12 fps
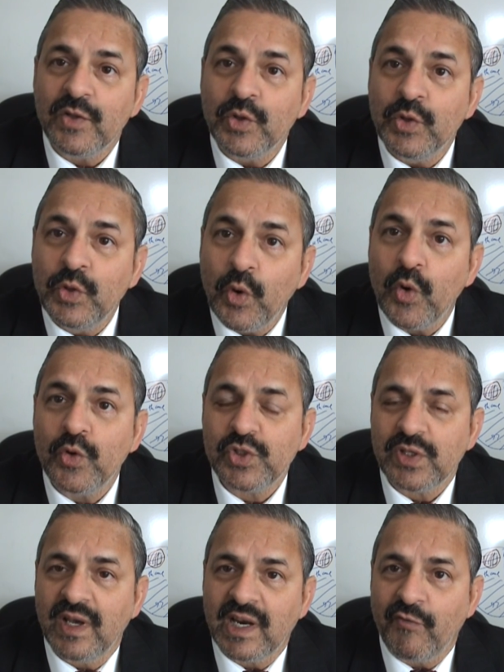
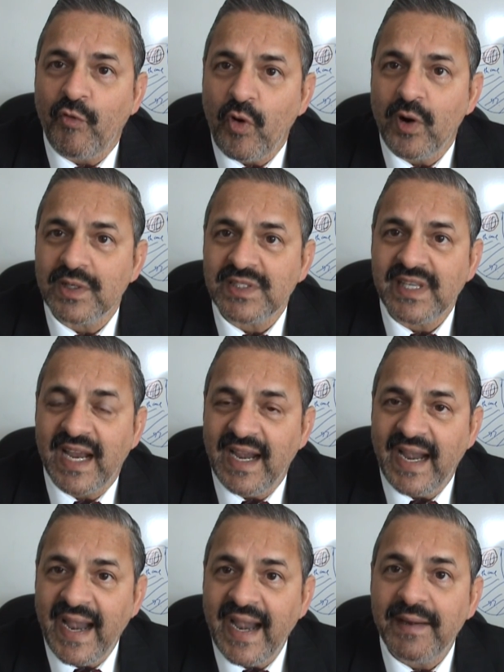those rewards
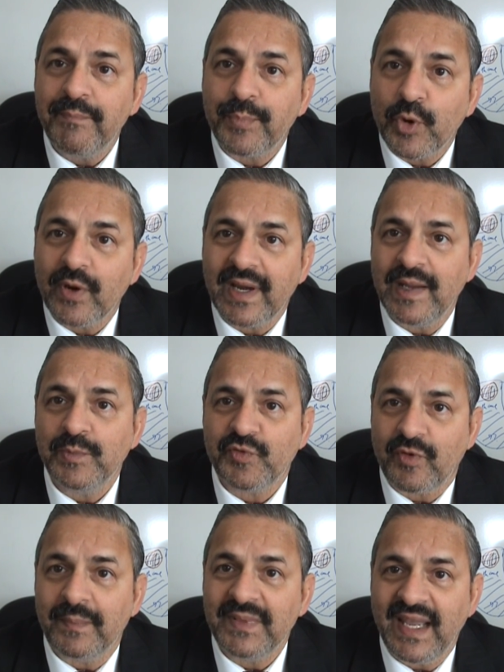and programs
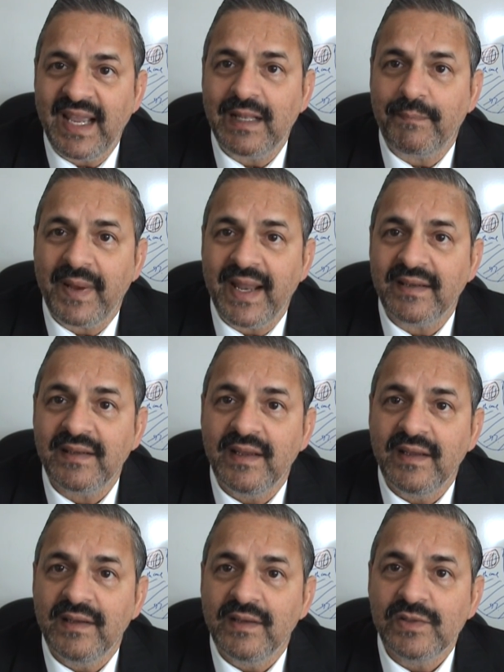from the health plan.
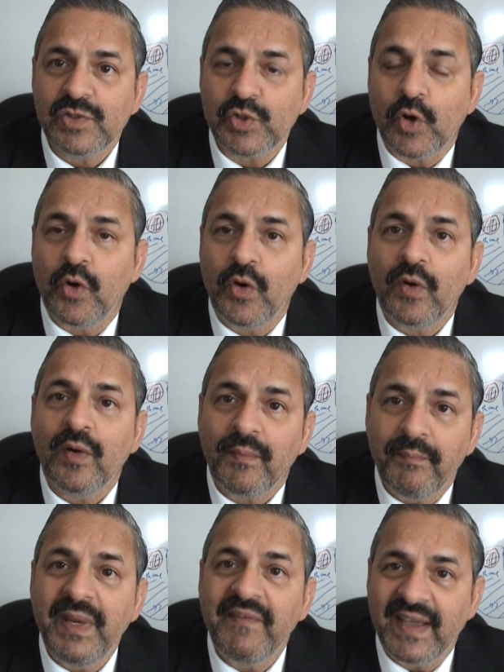So
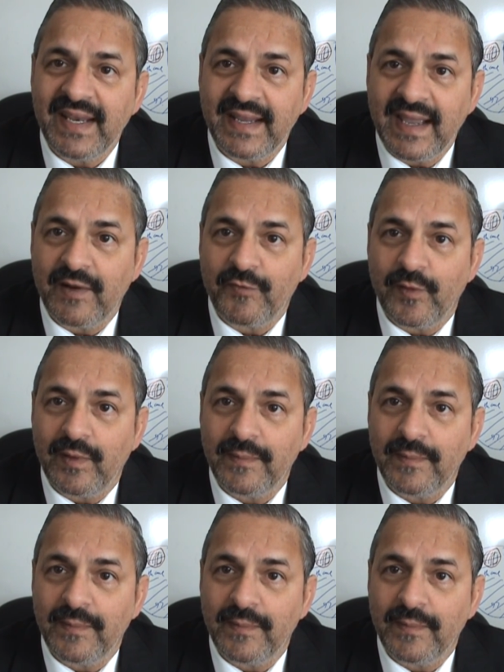be very careful.